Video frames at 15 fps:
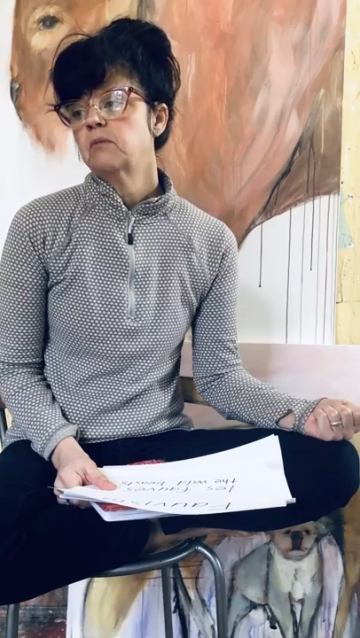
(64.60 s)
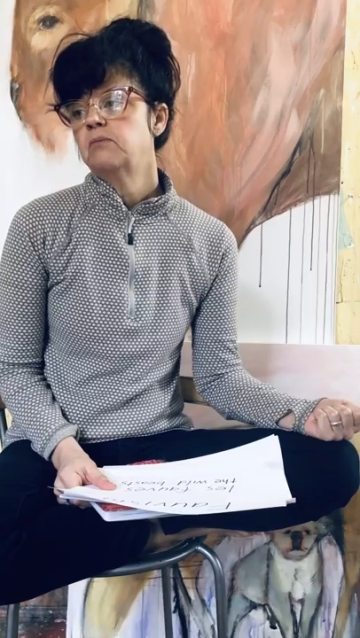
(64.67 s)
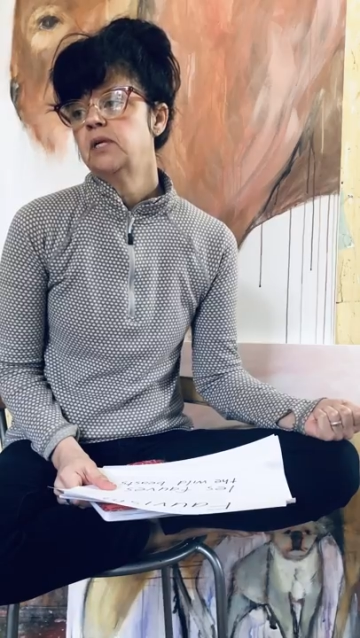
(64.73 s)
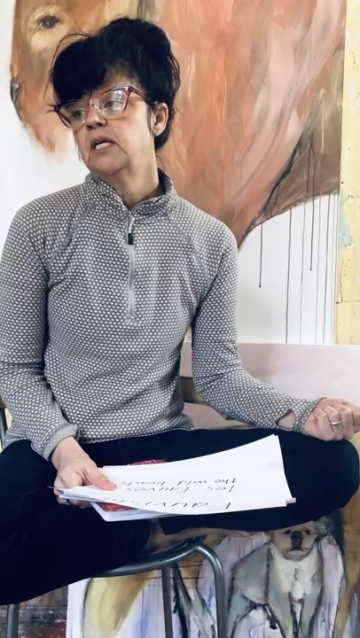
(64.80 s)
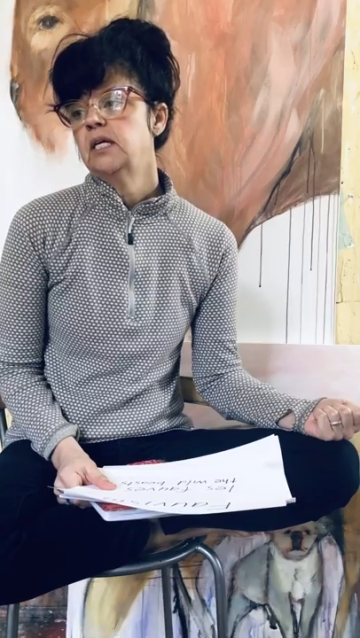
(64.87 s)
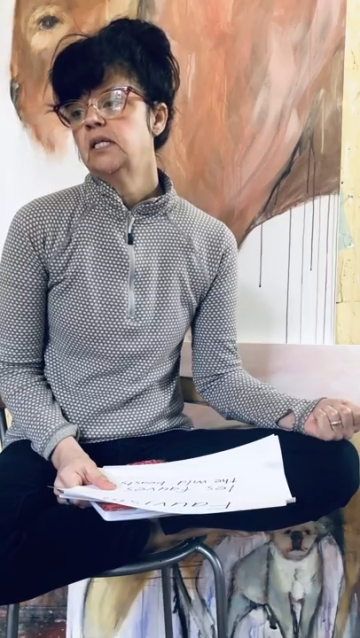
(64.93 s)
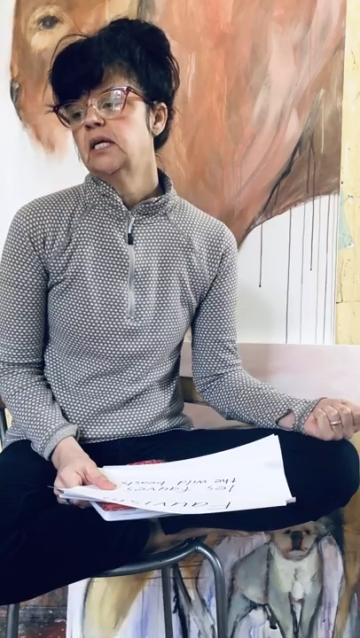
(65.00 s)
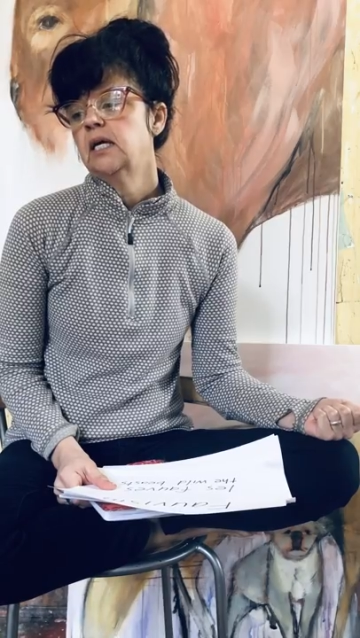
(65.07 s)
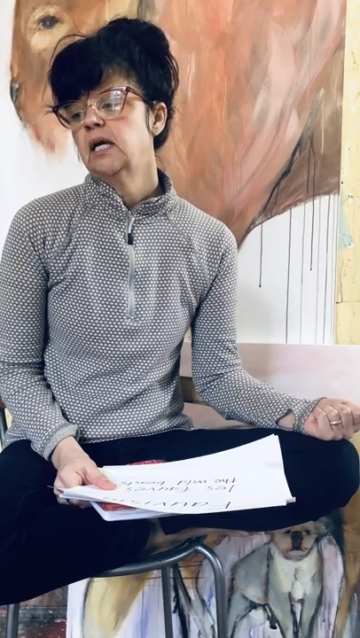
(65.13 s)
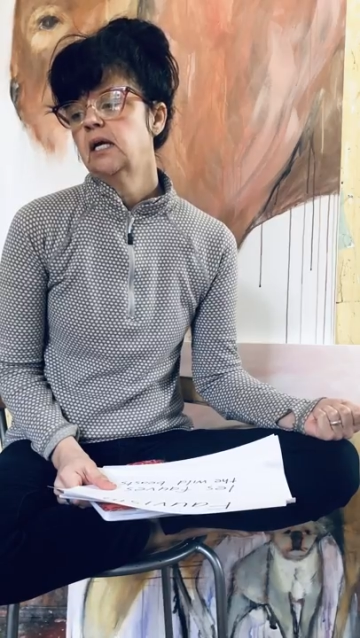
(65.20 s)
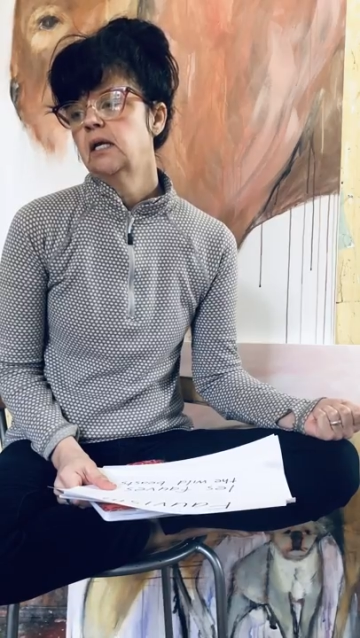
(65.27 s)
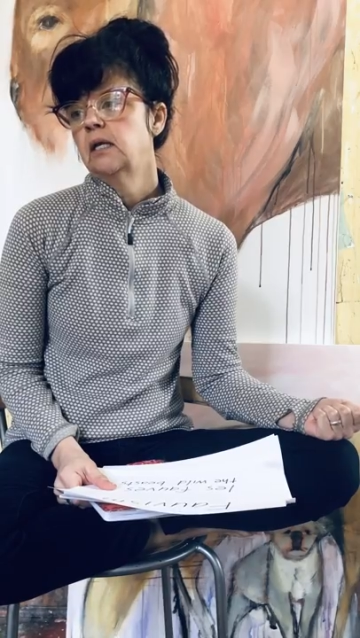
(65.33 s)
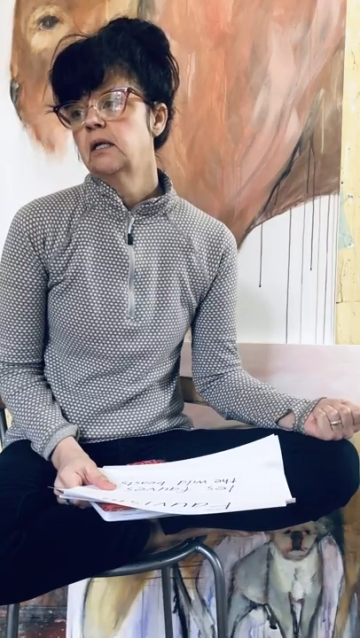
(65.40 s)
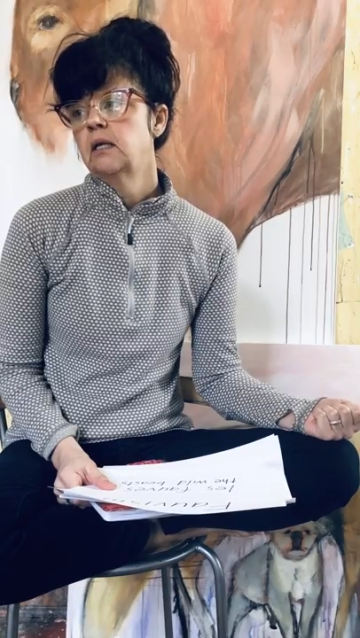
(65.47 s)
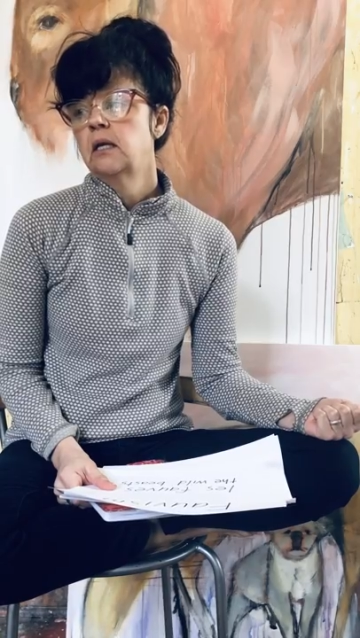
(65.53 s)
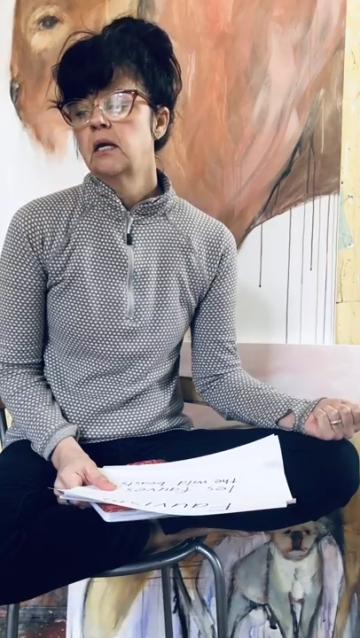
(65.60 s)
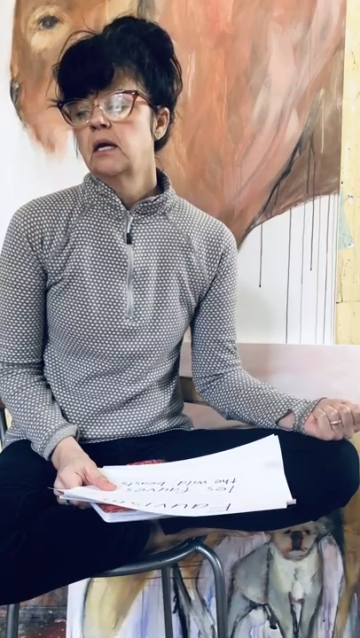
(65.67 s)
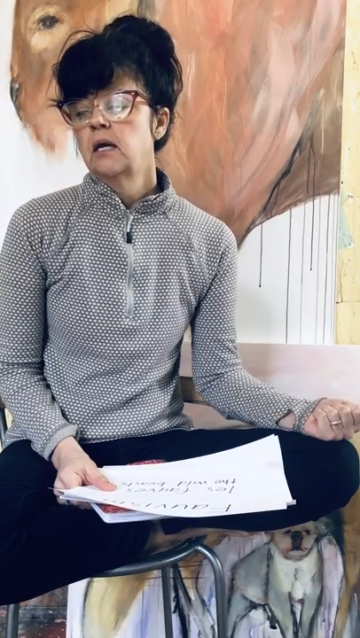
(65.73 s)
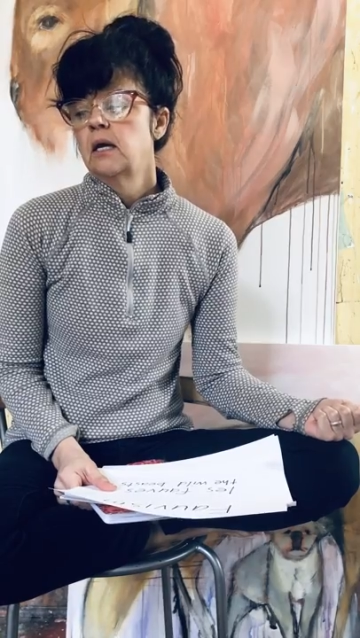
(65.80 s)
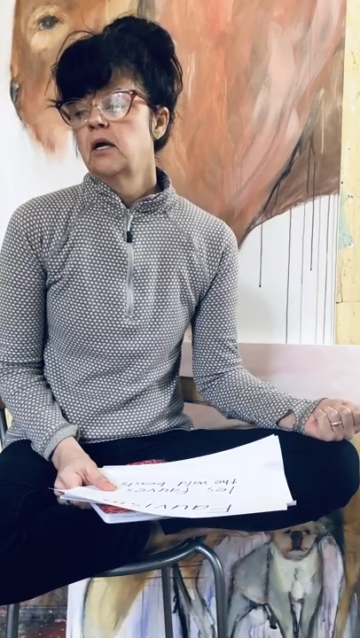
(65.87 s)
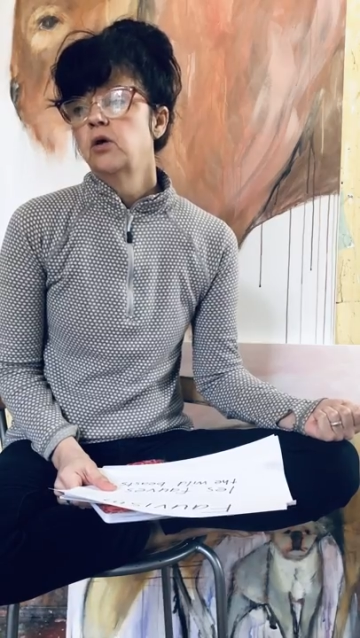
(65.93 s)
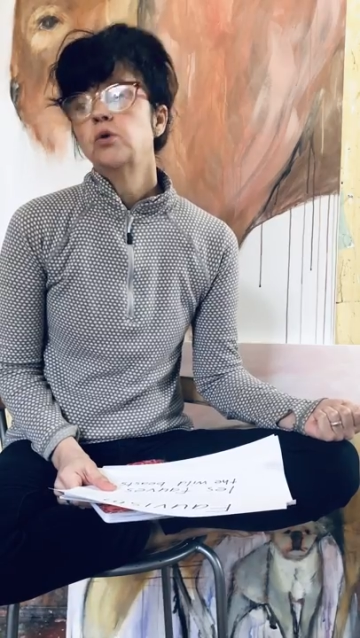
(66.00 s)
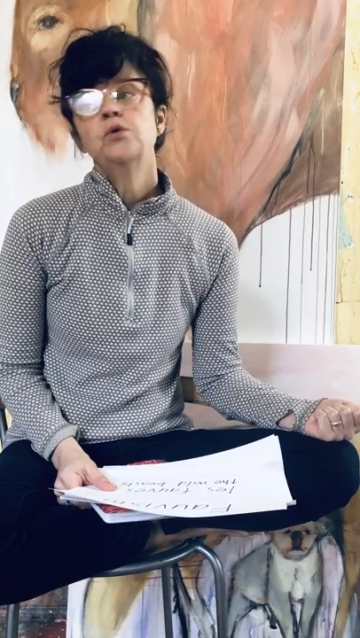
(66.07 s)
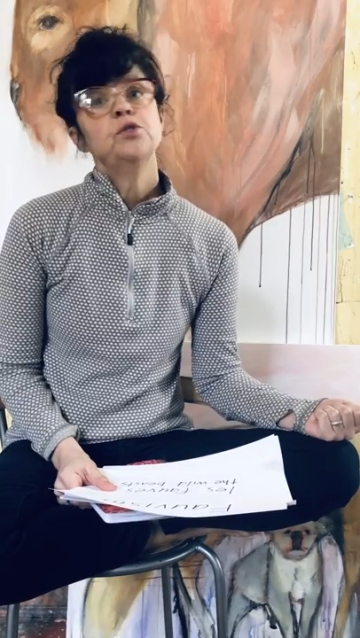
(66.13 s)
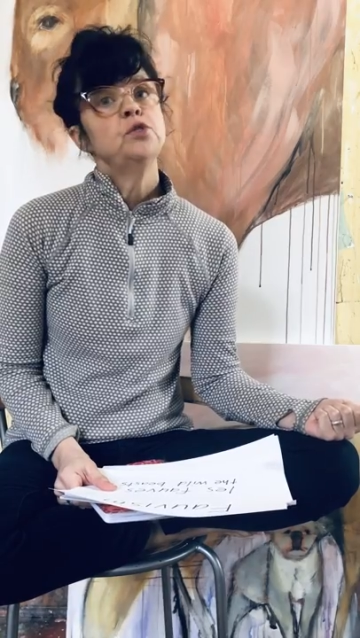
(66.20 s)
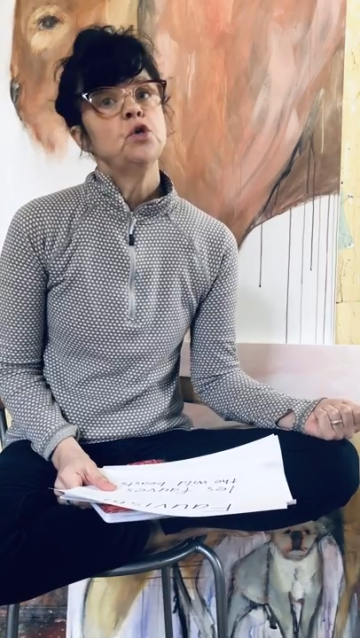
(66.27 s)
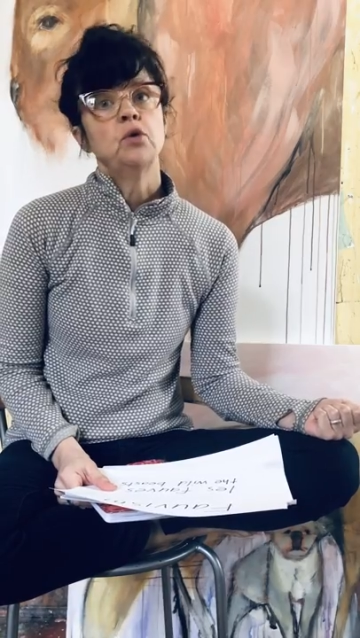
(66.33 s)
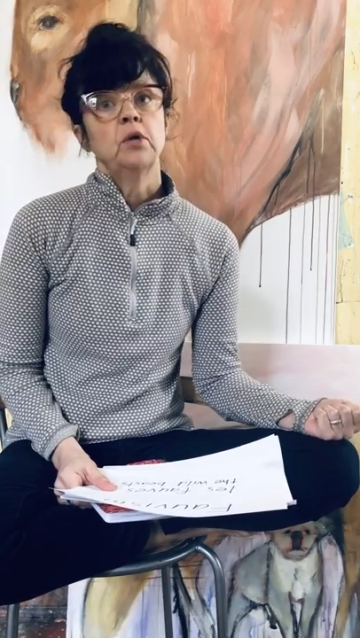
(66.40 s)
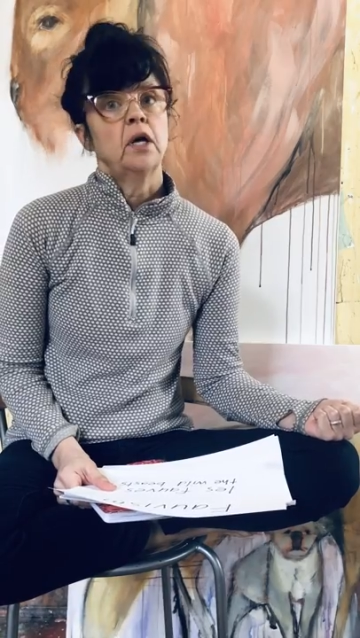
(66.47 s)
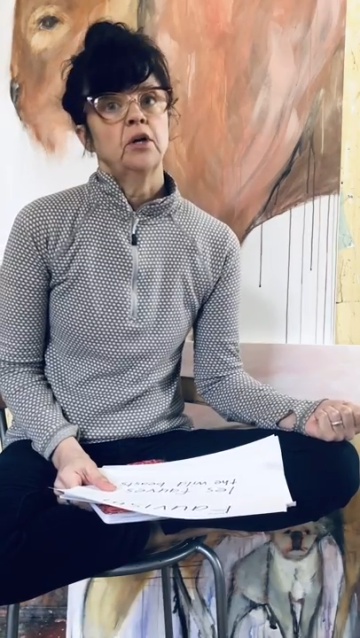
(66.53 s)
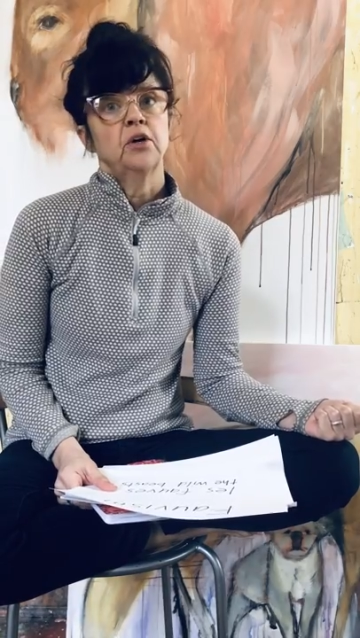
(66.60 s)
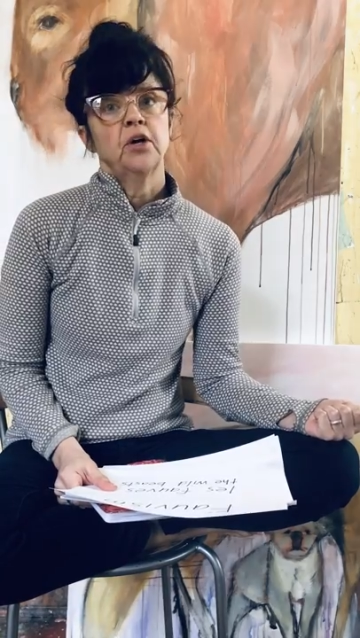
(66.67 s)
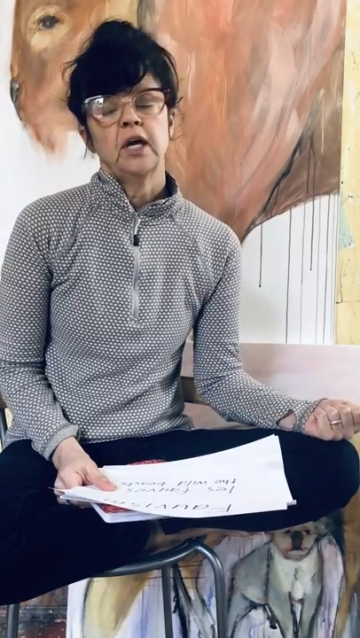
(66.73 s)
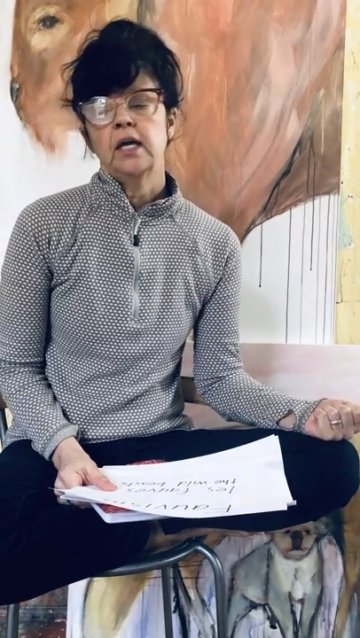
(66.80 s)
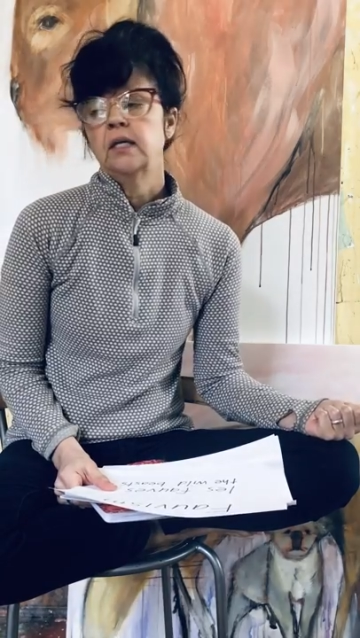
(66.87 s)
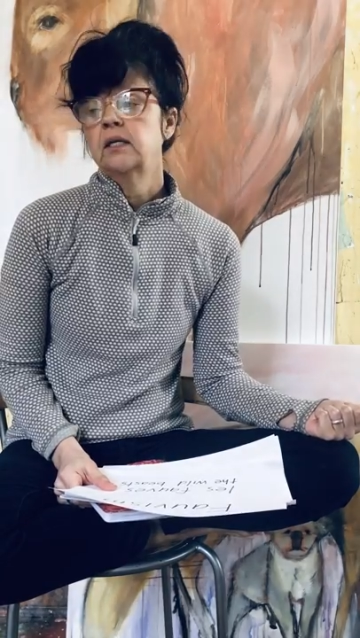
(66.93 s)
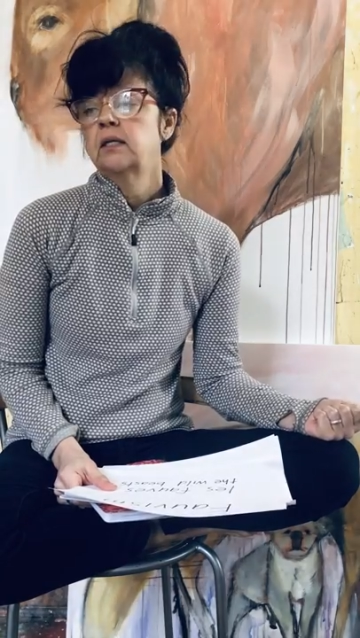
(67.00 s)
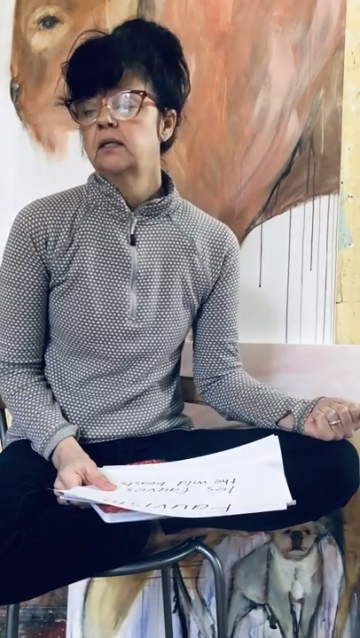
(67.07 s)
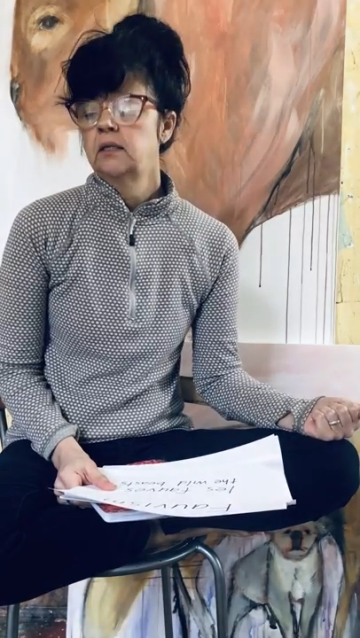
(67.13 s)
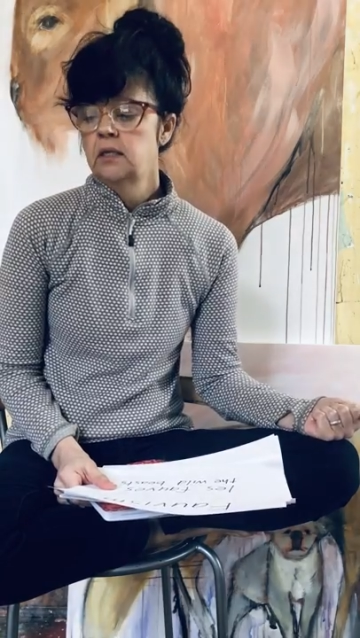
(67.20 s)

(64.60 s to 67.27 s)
be the kitten, who's no longer a kitten.